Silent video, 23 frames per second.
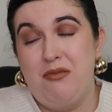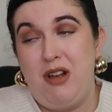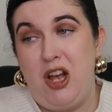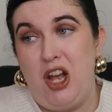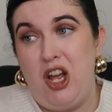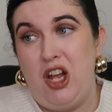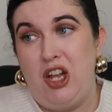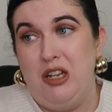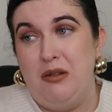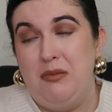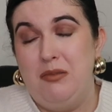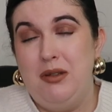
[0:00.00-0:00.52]

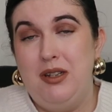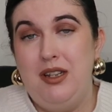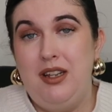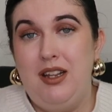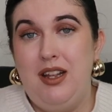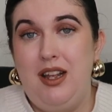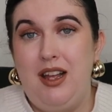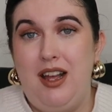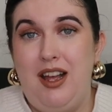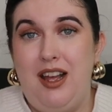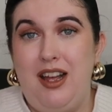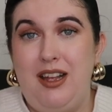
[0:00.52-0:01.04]
I
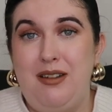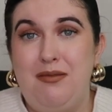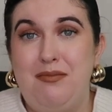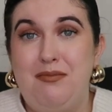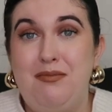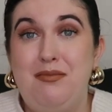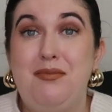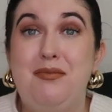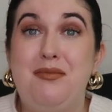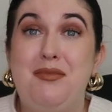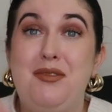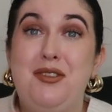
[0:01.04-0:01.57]
hope.
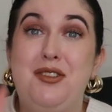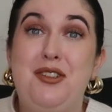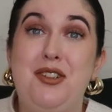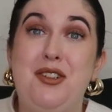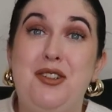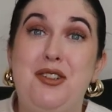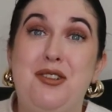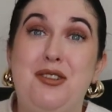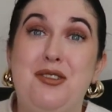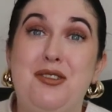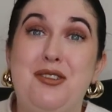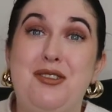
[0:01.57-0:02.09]

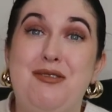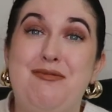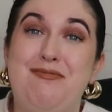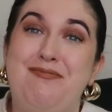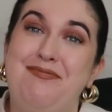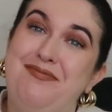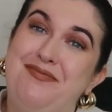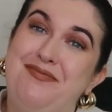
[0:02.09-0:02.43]
Toodles!